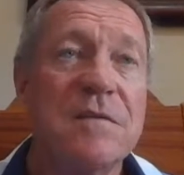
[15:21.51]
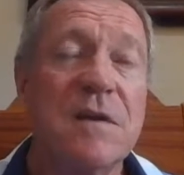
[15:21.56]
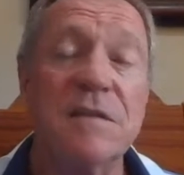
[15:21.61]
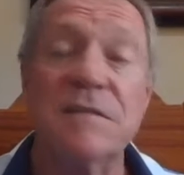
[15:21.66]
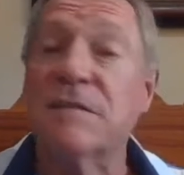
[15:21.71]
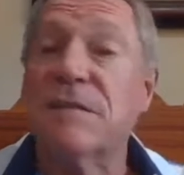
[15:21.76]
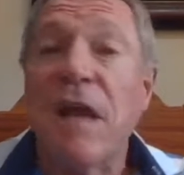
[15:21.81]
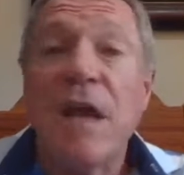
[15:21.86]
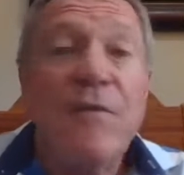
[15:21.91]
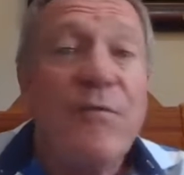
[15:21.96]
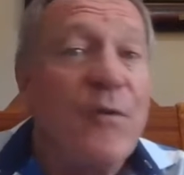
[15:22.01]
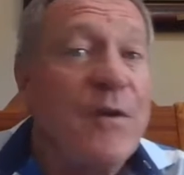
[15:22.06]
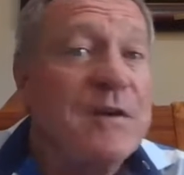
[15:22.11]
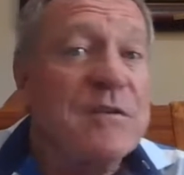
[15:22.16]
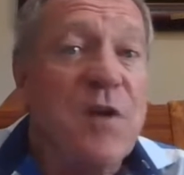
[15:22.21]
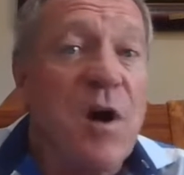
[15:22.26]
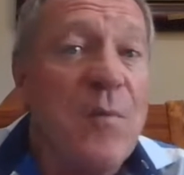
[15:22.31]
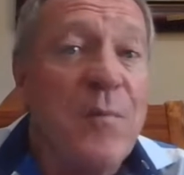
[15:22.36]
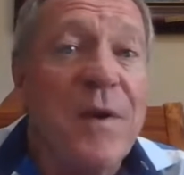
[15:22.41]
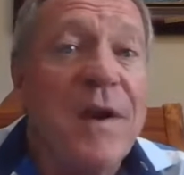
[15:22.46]
say, for
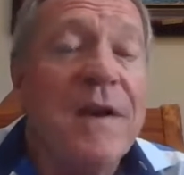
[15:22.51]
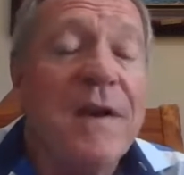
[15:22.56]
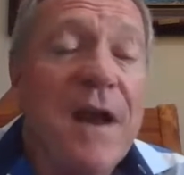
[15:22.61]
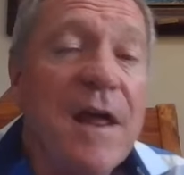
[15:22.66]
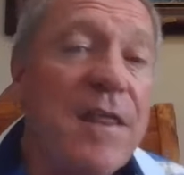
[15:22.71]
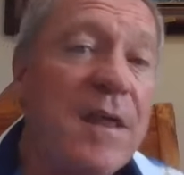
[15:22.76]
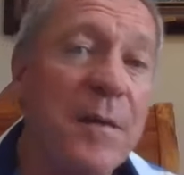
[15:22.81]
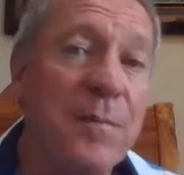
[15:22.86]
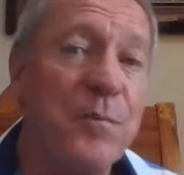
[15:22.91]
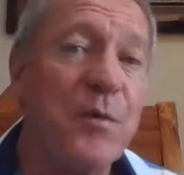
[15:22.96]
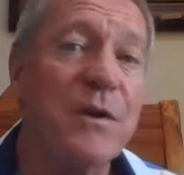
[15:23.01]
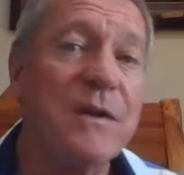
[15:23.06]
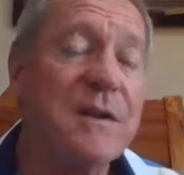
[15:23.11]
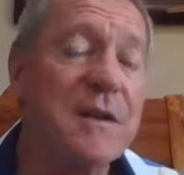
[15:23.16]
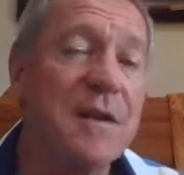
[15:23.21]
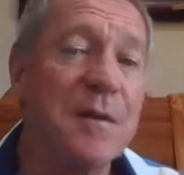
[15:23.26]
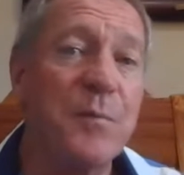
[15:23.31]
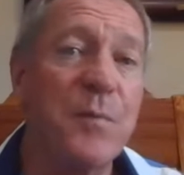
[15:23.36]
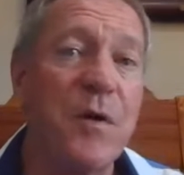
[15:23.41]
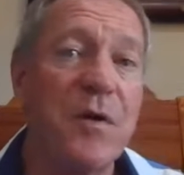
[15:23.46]
example, another
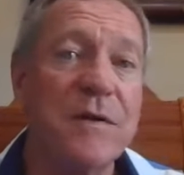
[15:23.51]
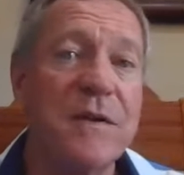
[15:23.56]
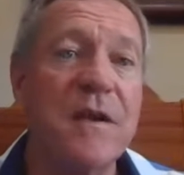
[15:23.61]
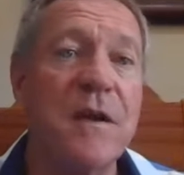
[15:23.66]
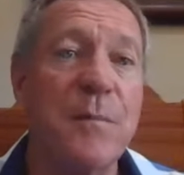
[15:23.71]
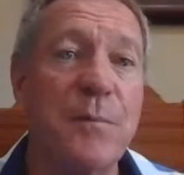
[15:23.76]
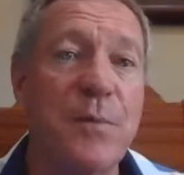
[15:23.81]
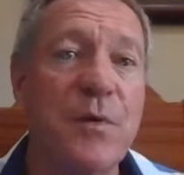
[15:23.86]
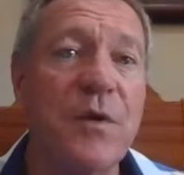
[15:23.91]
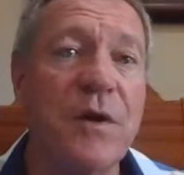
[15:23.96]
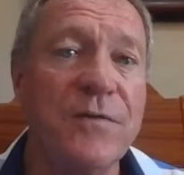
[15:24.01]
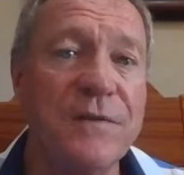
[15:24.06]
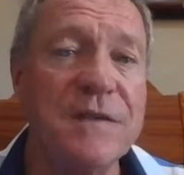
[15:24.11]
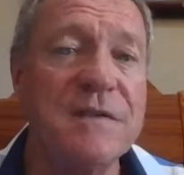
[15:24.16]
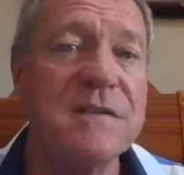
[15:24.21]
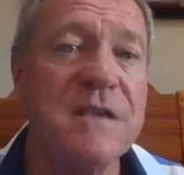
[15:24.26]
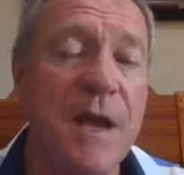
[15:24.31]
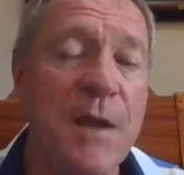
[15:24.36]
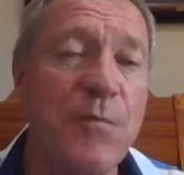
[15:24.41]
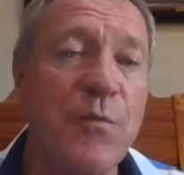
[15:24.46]
political party can pull off the
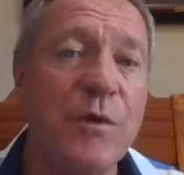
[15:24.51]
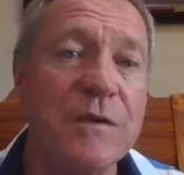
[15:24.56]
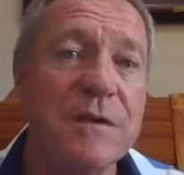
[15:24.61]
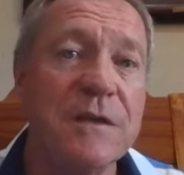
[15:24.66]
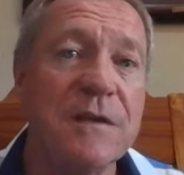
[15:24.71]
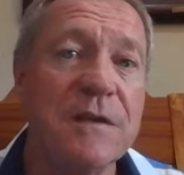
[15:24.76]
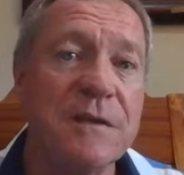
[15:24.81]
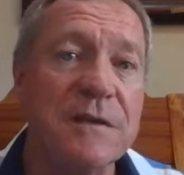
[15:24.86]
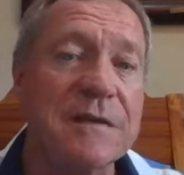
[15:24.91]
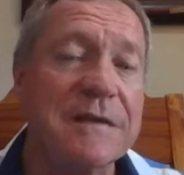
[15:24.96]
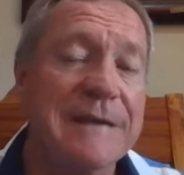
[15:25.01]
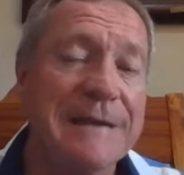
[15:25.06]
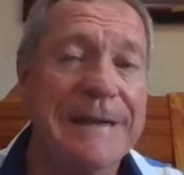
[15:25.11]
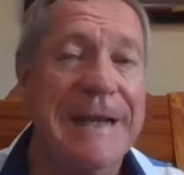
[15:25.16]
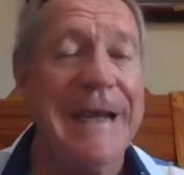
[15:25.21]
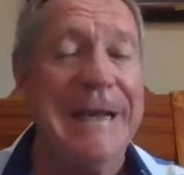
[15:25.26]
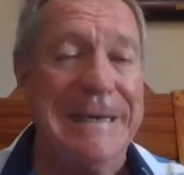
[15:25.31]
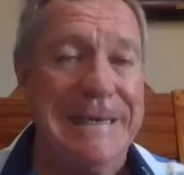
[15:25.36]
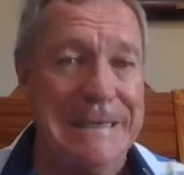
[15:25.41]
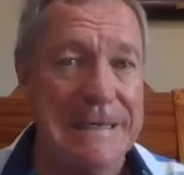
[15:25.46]
same what the
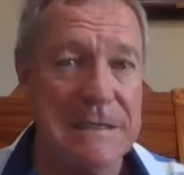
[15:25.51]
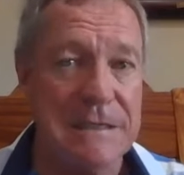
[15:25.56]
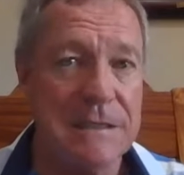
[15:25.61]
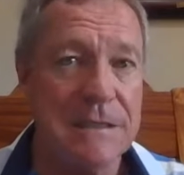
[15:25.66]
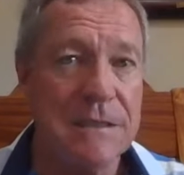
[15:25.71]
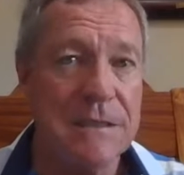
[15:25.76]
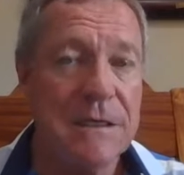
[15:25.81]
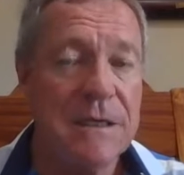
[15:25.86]
DA did